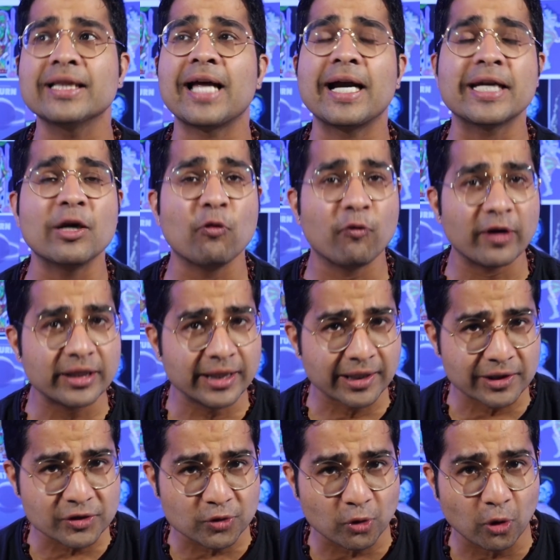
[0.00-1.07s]
that in Vedic
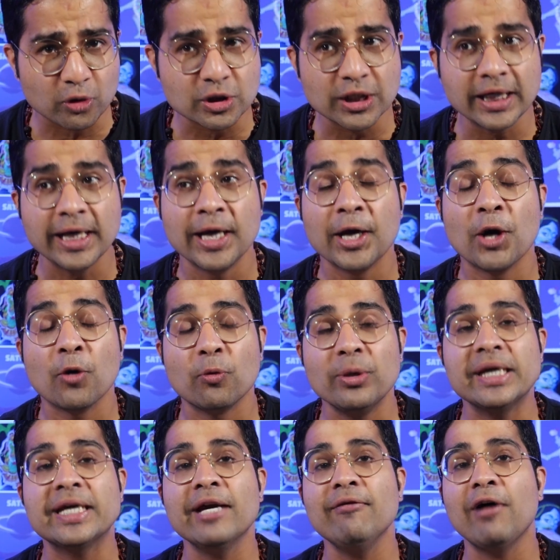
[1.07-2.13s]
Astrology
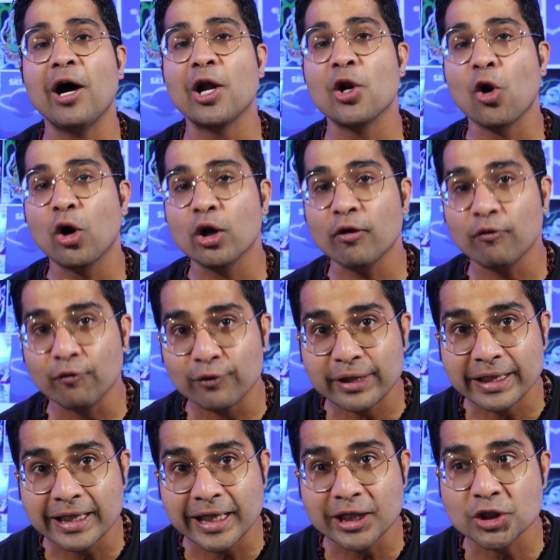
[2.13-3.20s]
we give a lot of
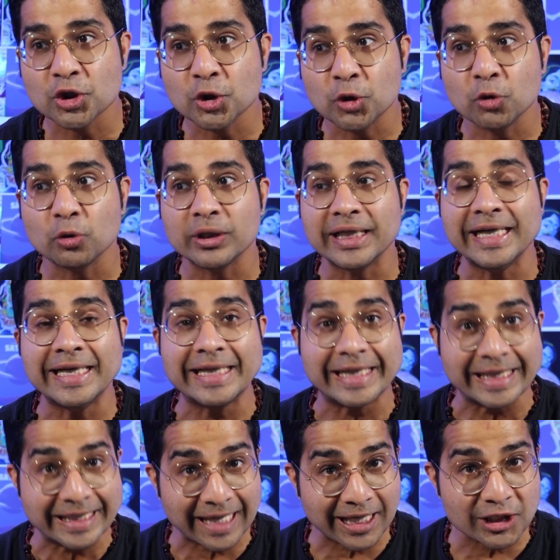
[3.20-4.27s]
weightage to the
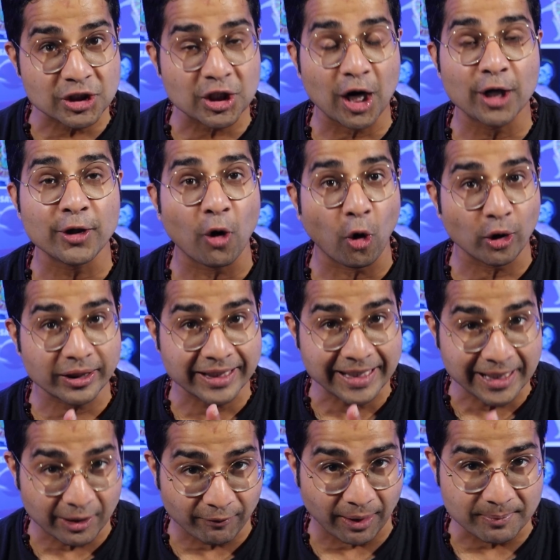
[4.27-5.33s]
D9 chart or the
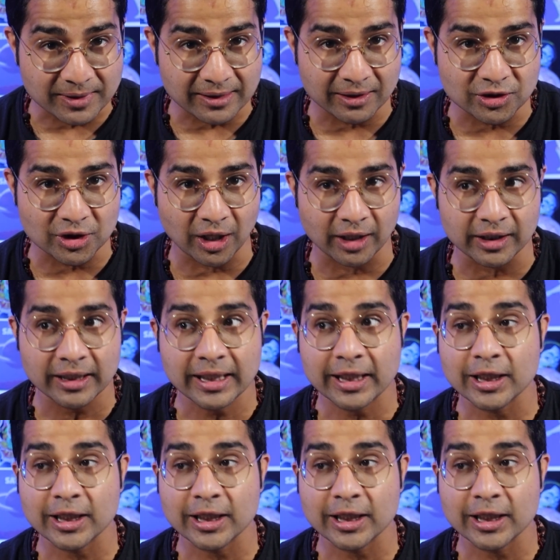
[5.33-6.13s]
Navamsha chart.